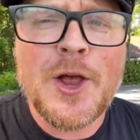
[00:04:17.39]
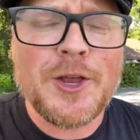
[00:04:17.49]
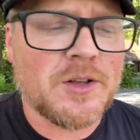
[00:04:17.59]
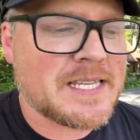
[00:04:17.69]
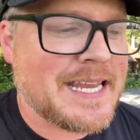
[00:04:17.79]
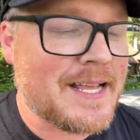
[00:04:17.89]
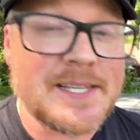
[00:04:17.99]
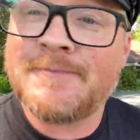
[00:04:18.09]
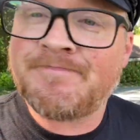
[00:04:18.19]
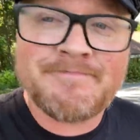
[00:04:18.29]
You'll see
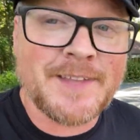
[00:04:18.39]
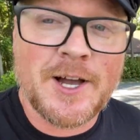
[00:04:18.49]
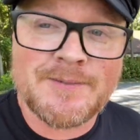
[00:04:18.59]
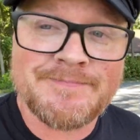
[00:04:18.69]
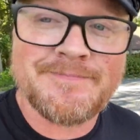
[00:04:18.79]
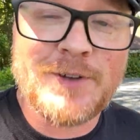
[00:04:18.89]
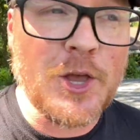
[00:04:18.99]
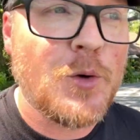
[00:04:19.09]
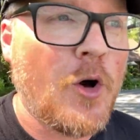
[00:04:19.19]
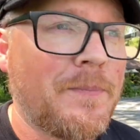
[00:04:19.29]
it. No,
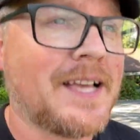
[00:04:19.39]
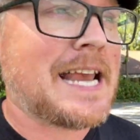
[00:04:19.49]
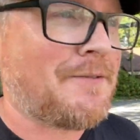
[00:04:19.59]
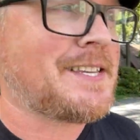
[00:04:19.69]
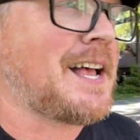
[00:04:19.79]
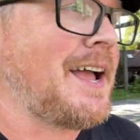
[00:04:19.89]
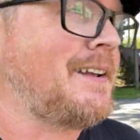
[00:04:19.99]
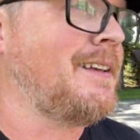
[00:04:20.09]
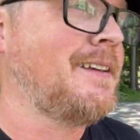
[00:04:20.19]
you won't, because every sign